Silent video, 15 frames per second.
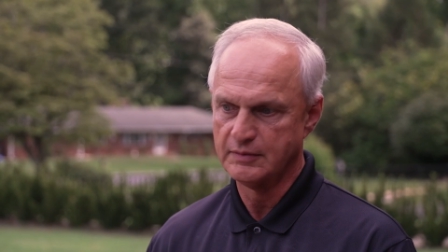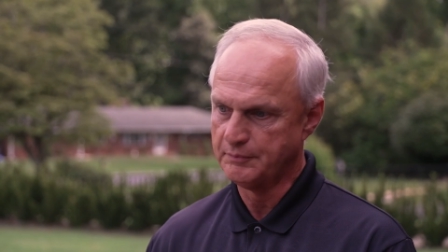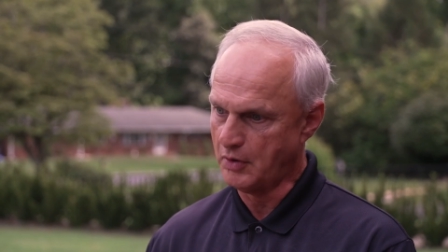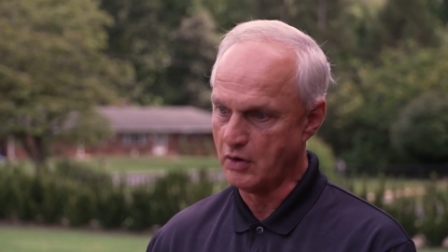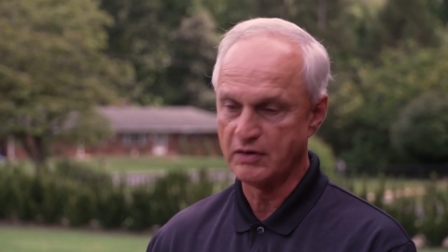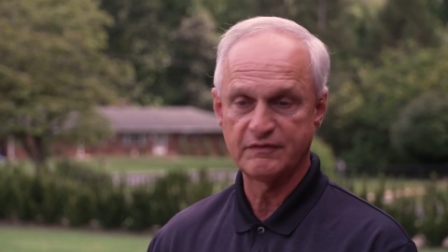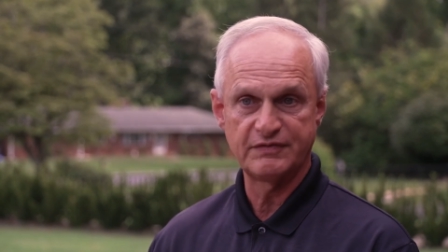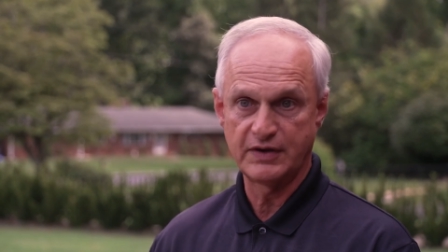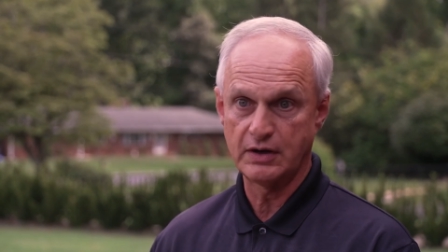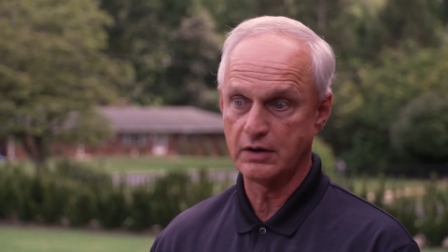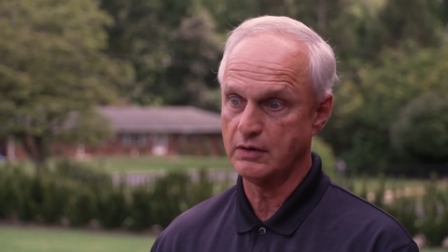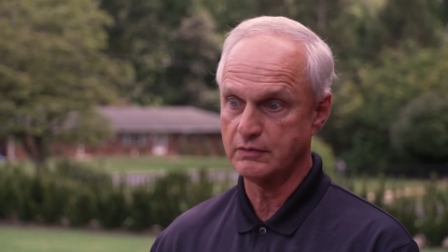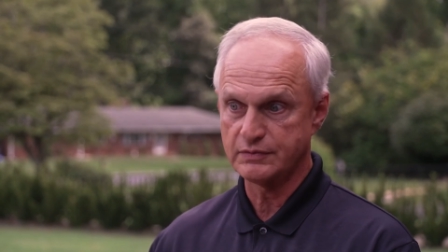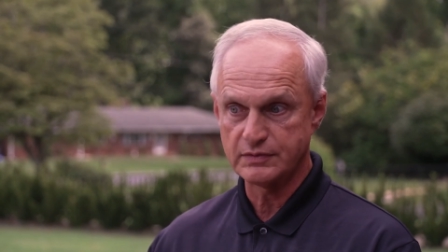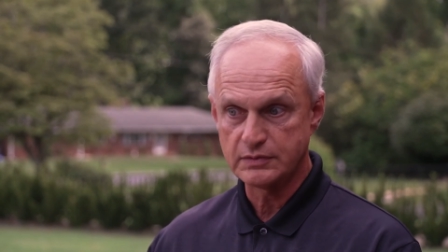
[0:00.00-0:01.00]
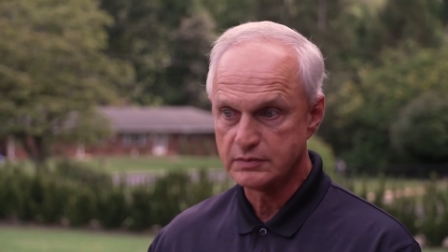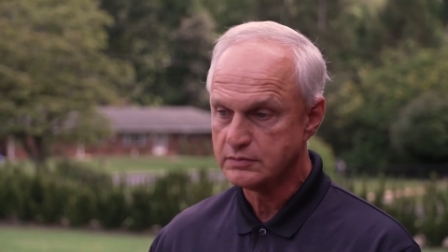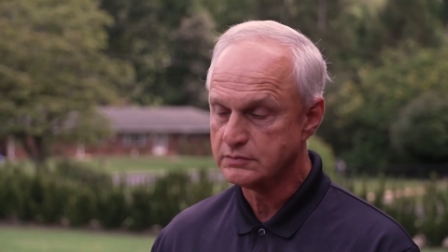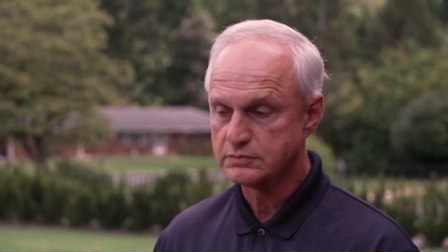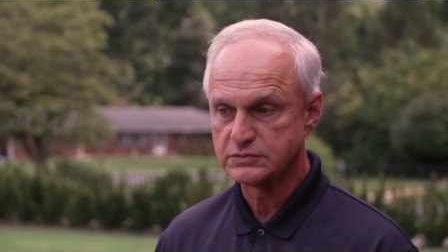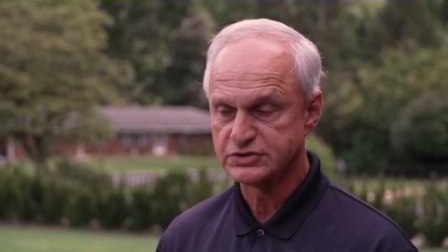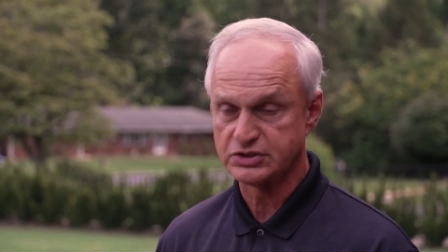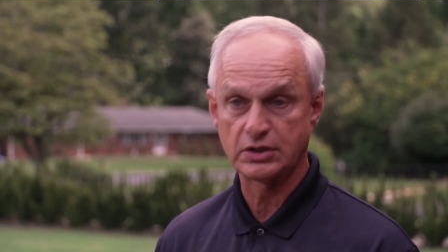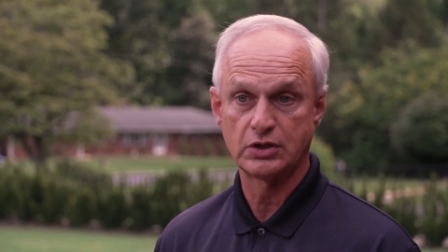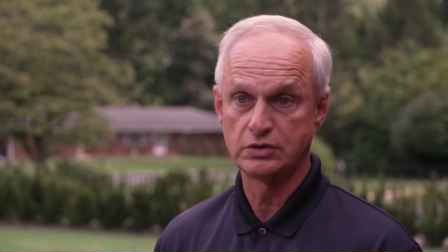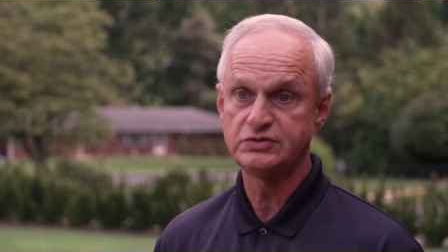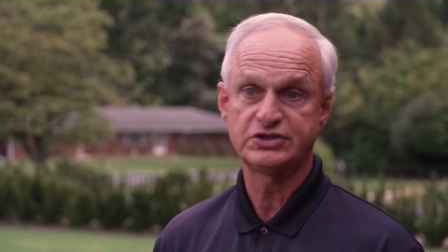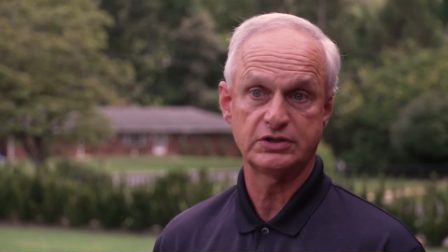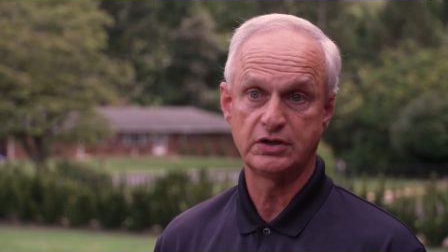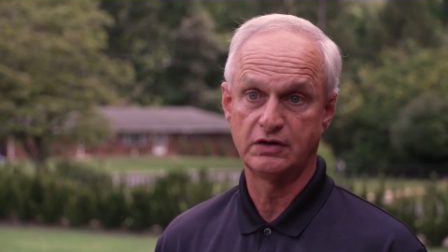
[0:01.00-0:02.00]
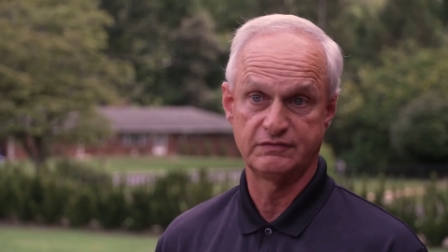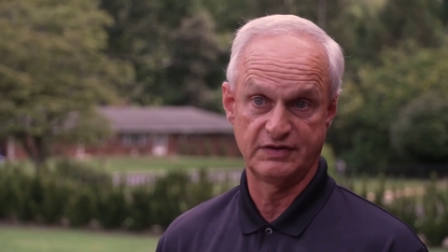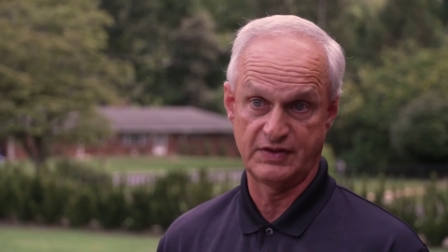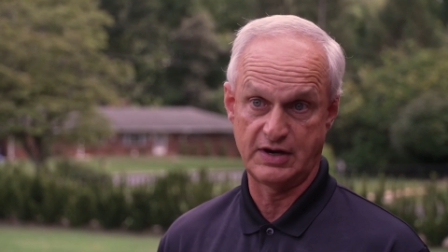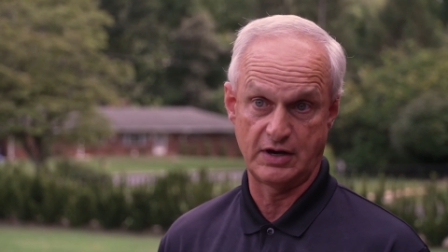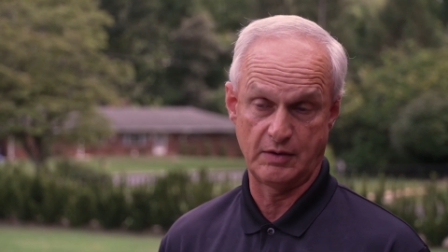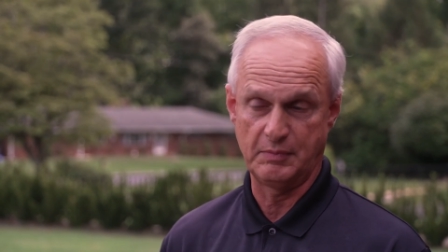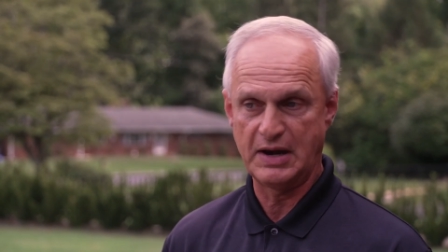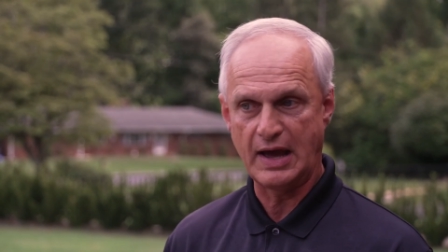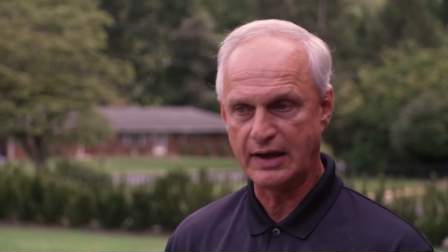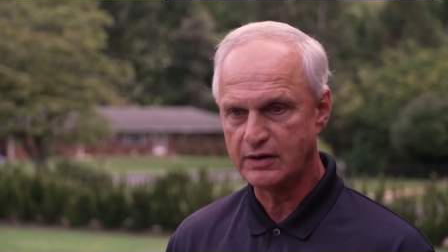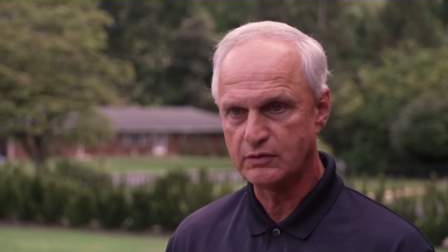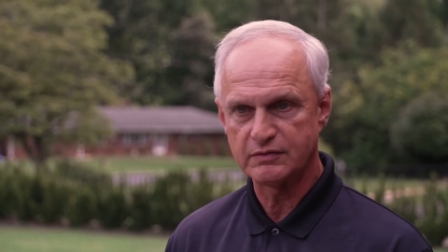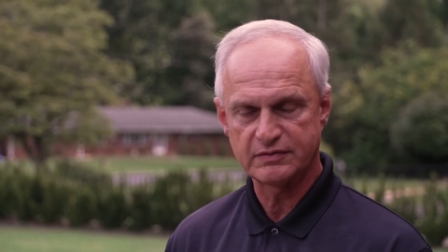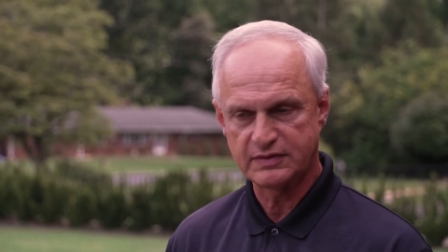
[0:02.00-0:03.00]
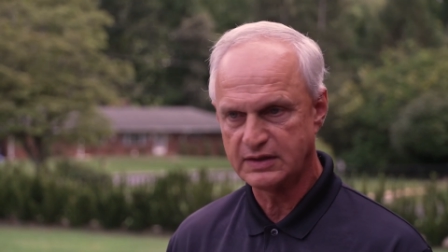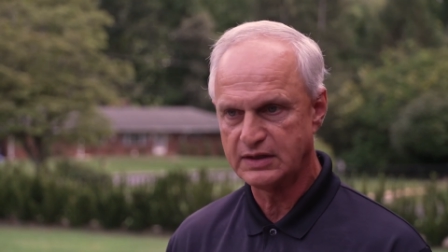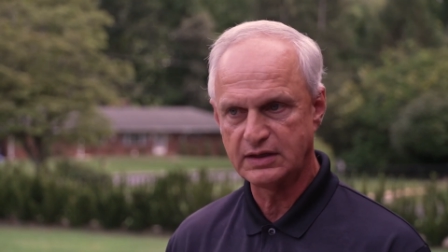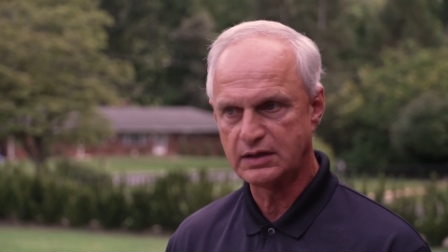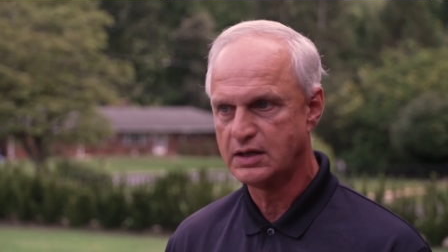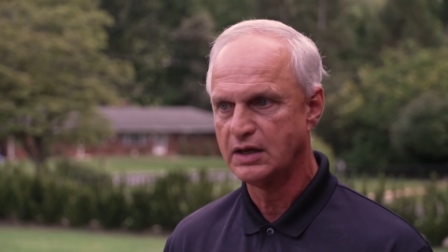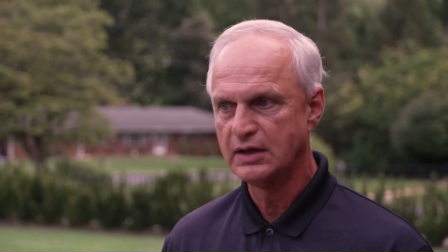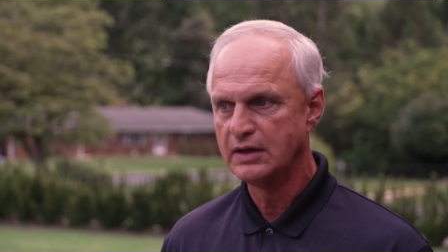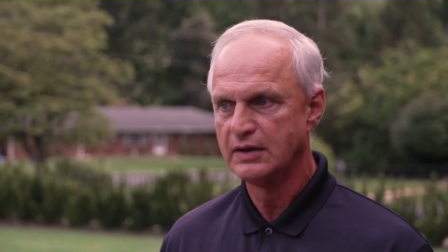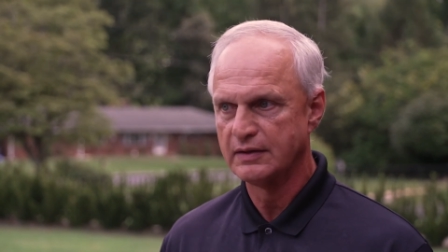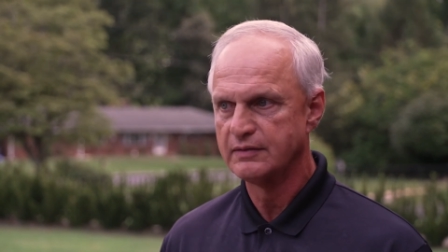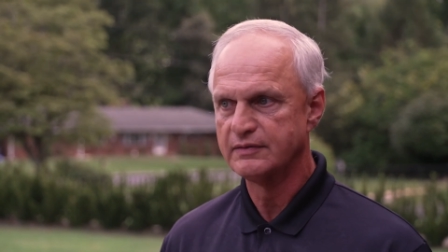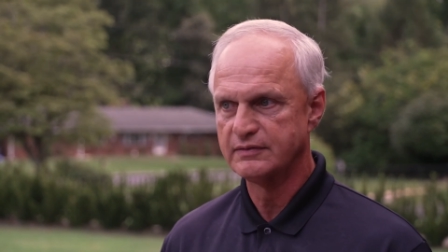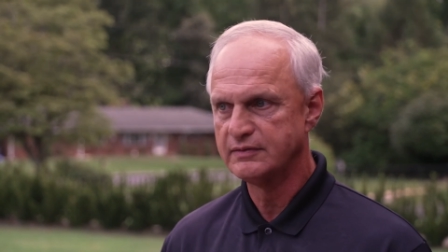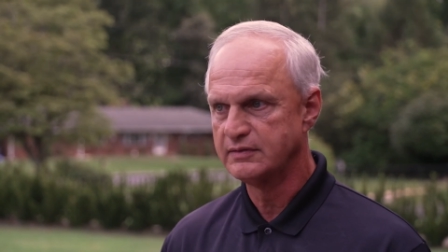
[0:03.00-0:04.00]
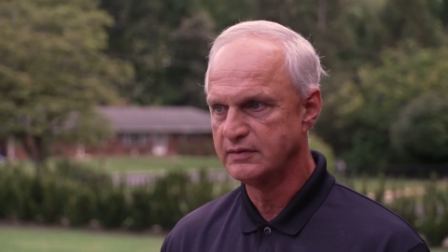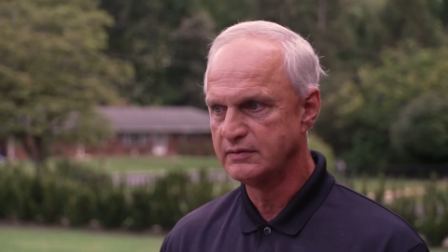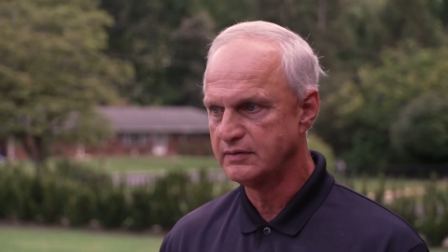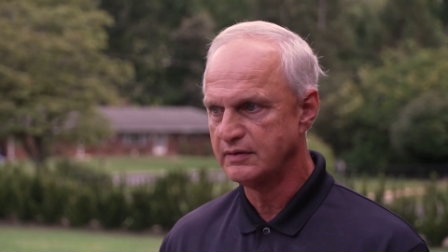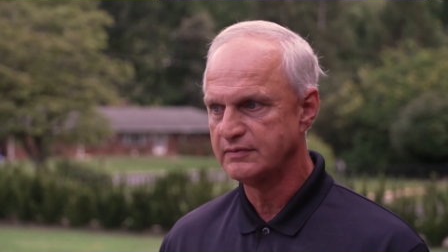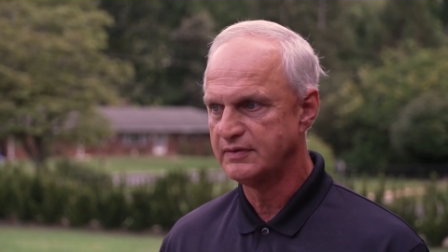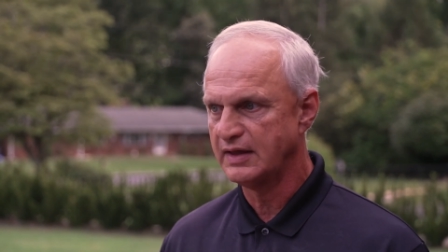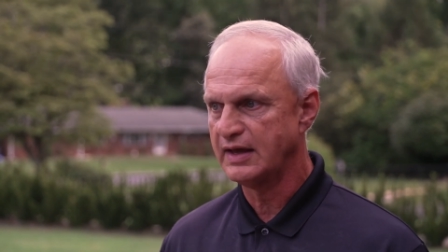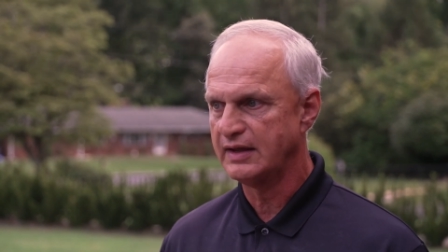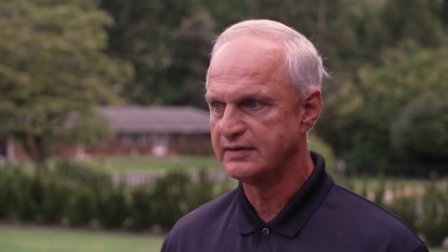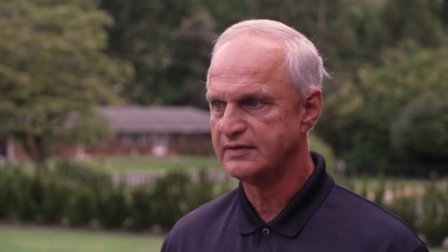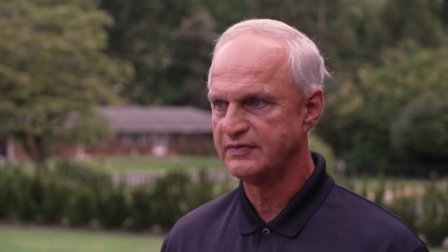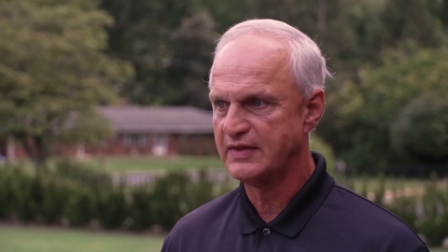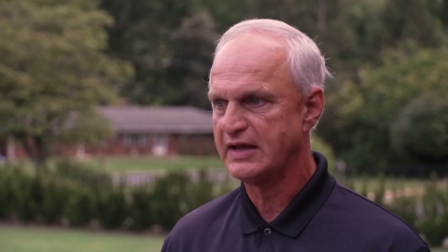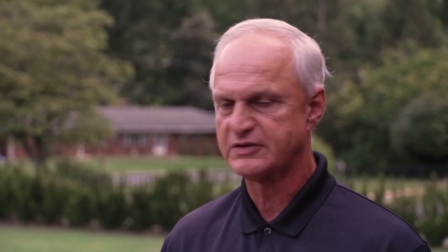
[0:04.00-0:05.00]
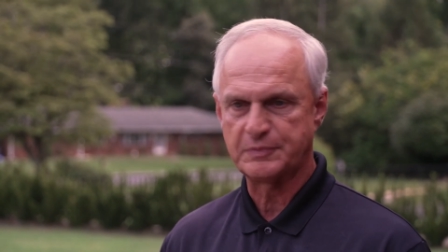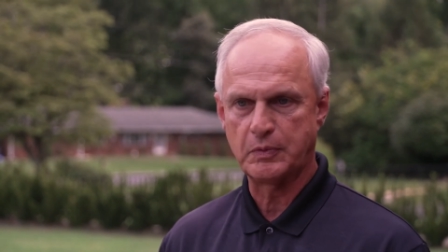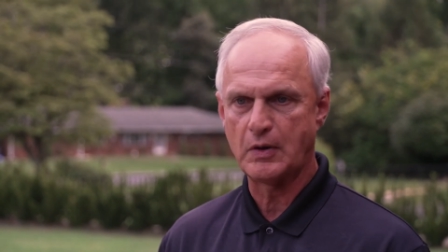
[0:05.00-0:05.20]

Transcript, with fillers: part of their solution over there, but I don't think that that's